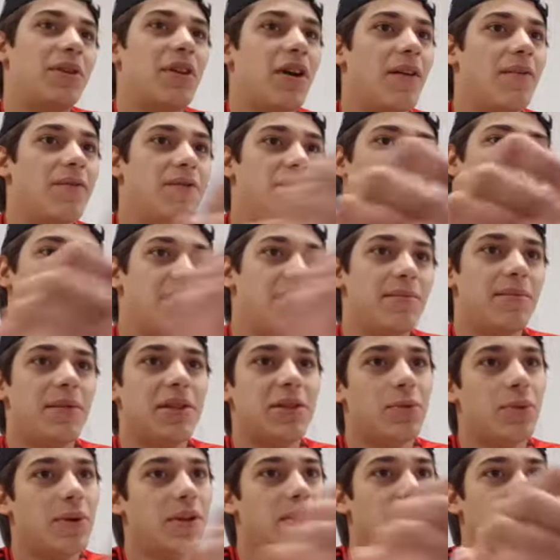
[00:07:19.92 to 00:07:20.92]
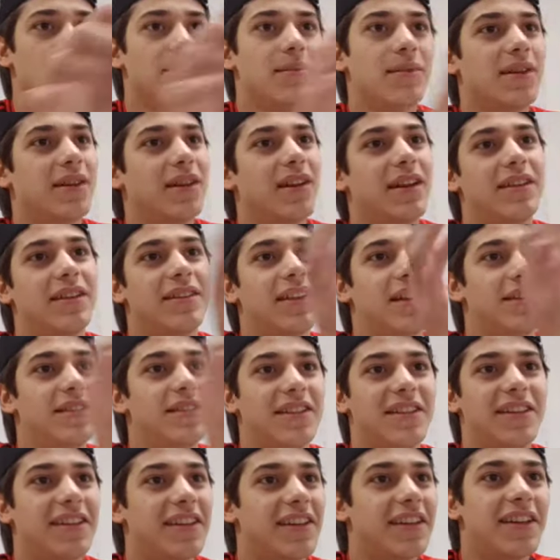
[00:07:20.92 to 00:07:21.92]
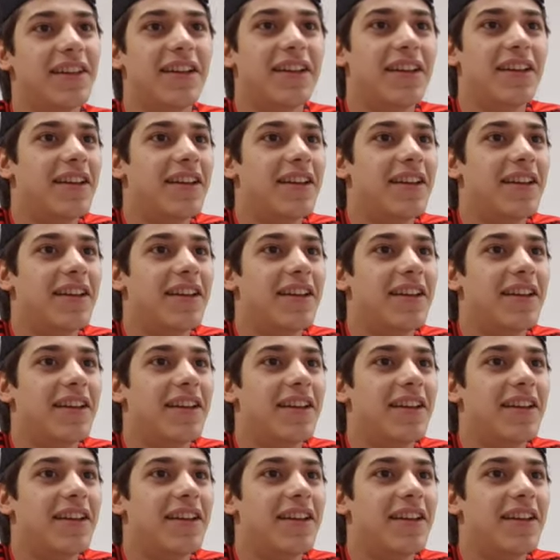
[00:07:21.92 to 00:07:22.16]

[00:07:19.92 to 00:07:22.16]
with offsets in between them, and that's it.